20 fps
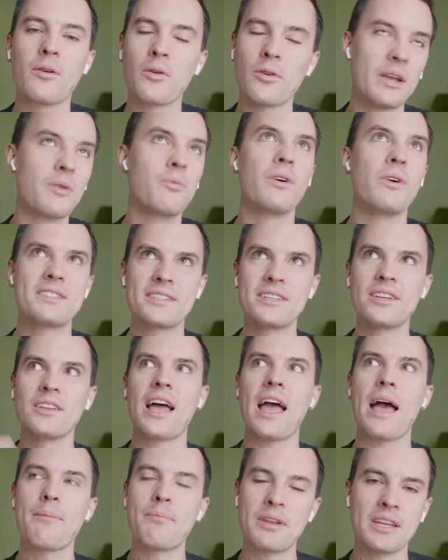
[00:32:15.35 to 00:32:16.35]
or like what's still
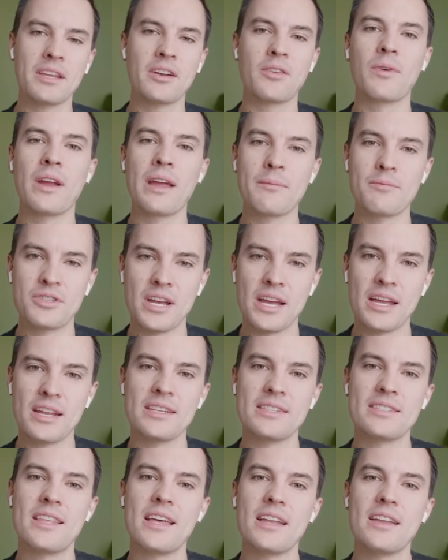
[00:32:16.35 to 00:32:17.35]
happening in a Ramjet
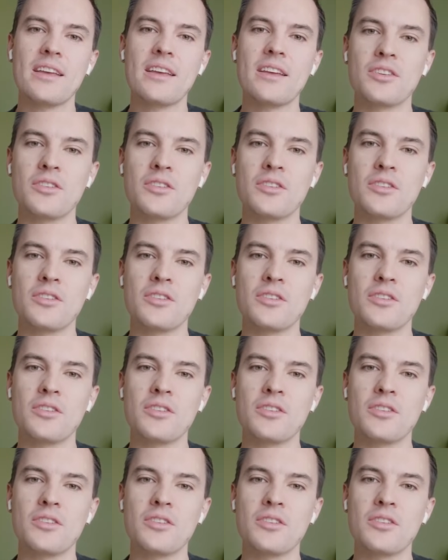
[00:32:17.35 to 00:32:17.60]
is that